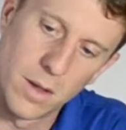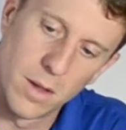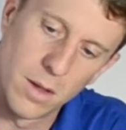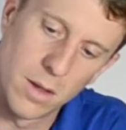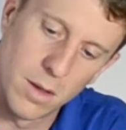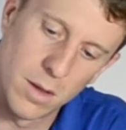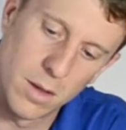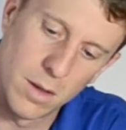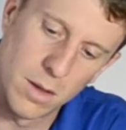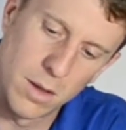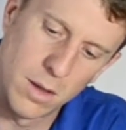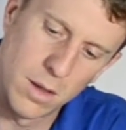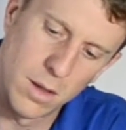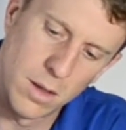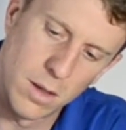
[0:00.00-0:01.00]

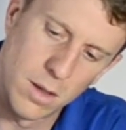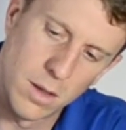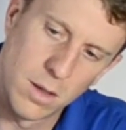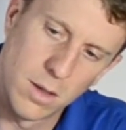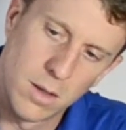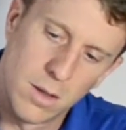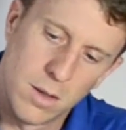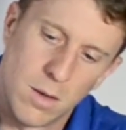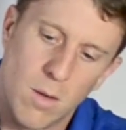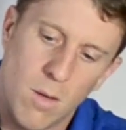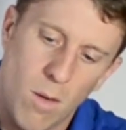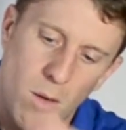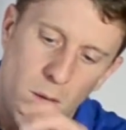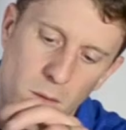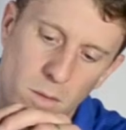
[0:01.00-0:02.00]

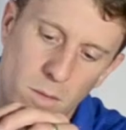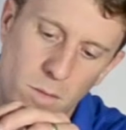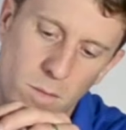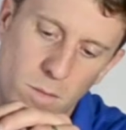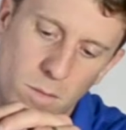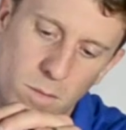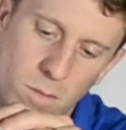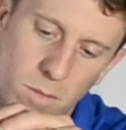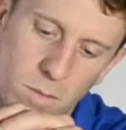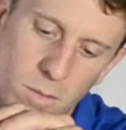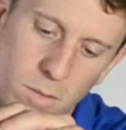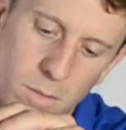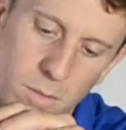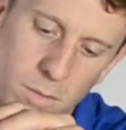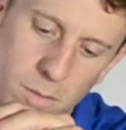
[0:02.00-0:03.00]

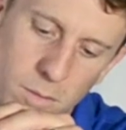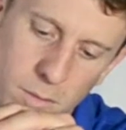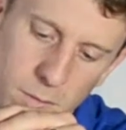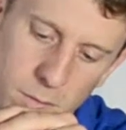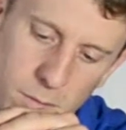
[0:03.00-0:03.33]
(silence)